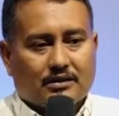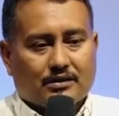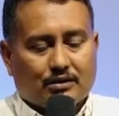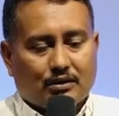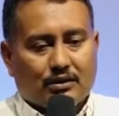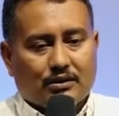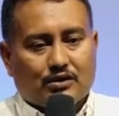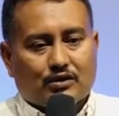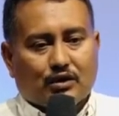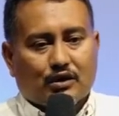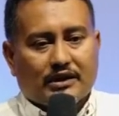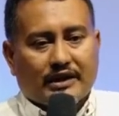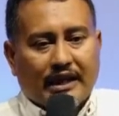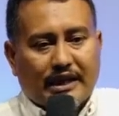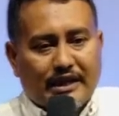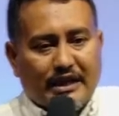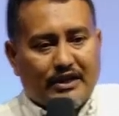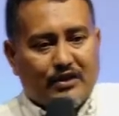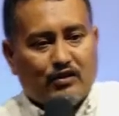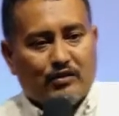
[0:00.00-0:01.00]
So they
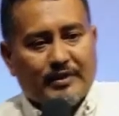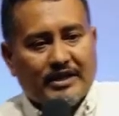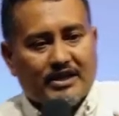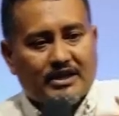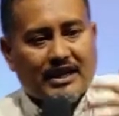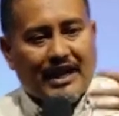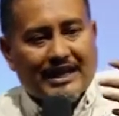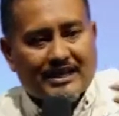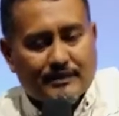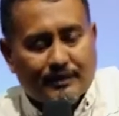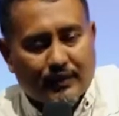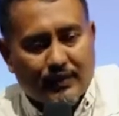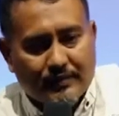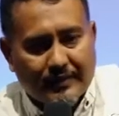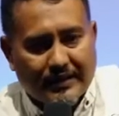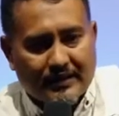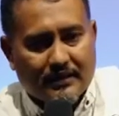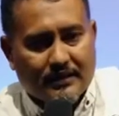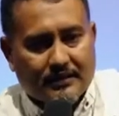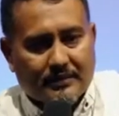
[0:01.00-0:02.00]
need to be transformed